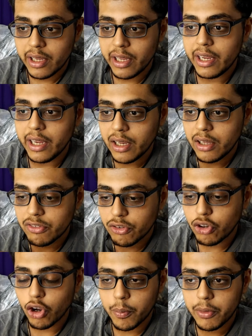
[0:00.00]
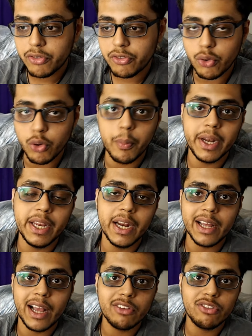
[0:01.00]
He stopped so many
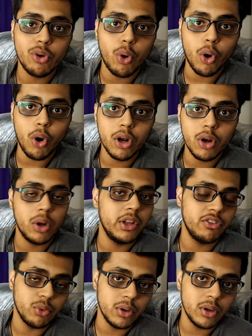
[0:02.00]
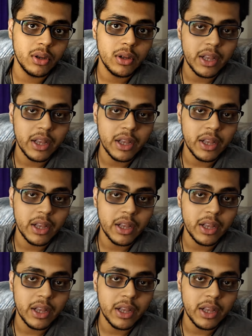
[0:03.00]
attacks all on his own.